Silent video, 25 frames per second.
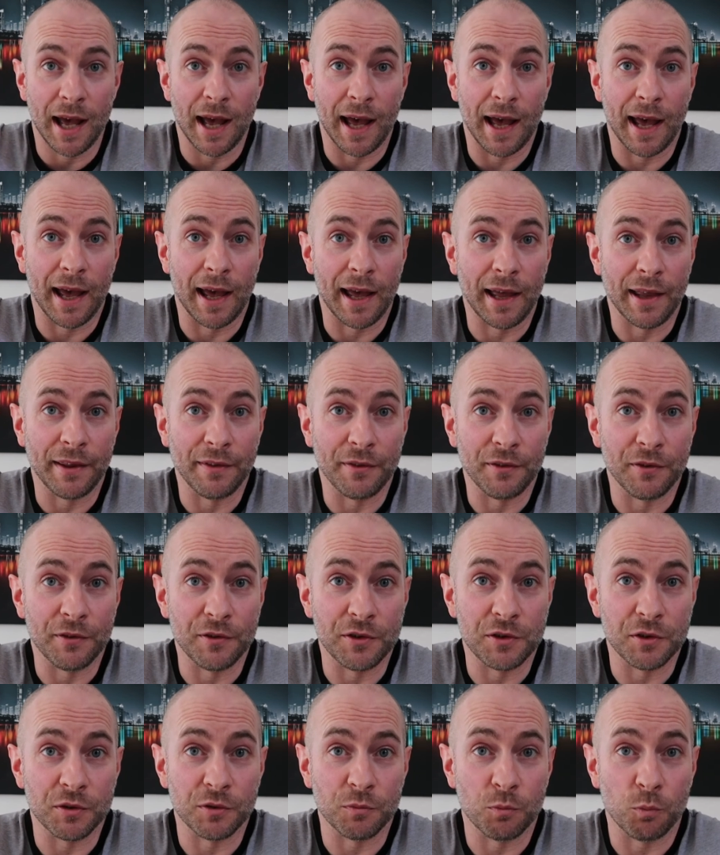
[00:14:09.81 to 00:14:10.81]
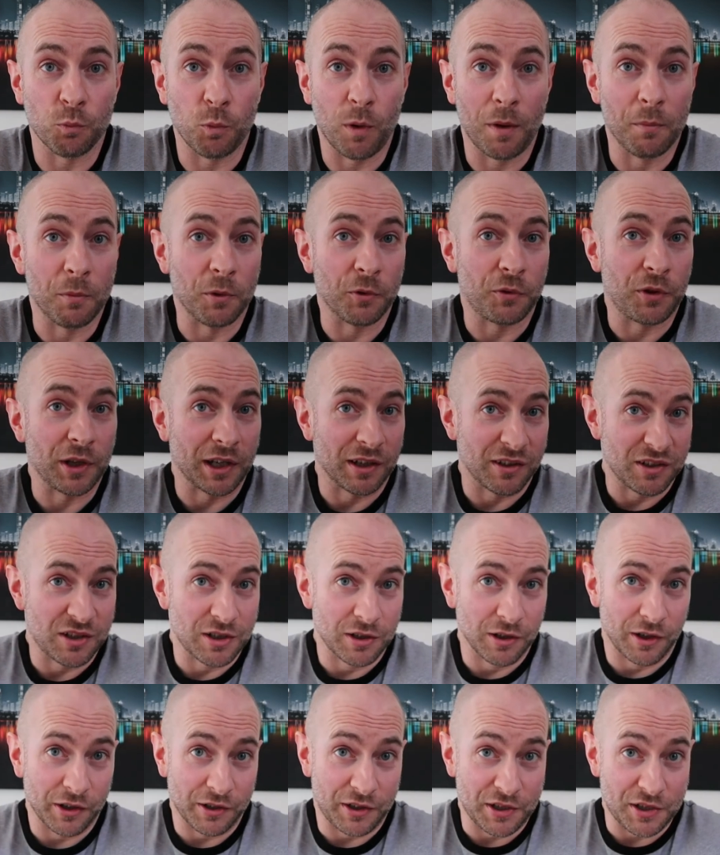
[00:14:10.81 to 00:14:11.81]
And one more thing I'd
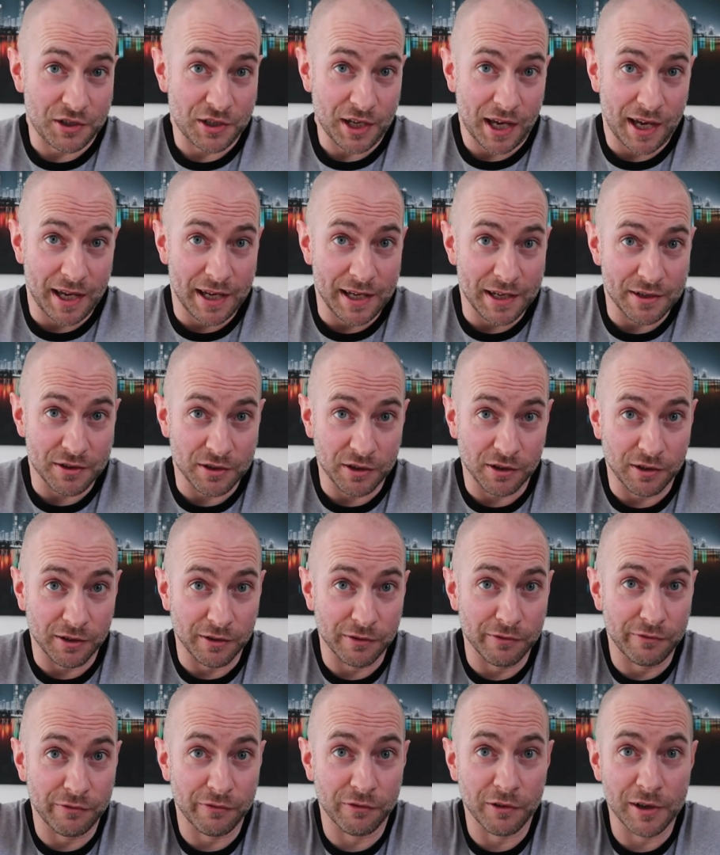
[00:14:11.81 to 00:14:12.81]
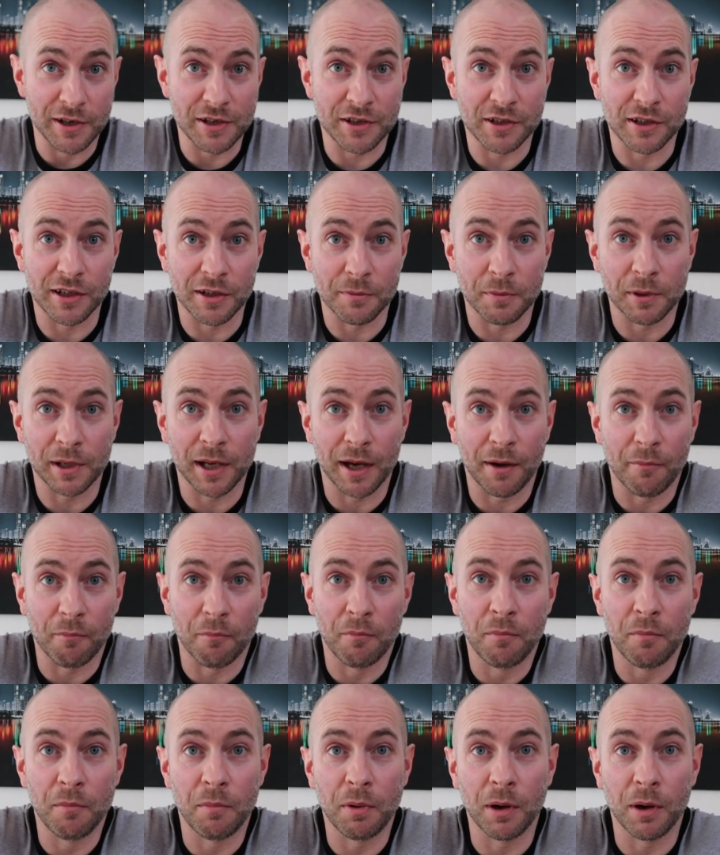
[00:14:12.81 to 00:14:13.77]
just like to say is I've recently become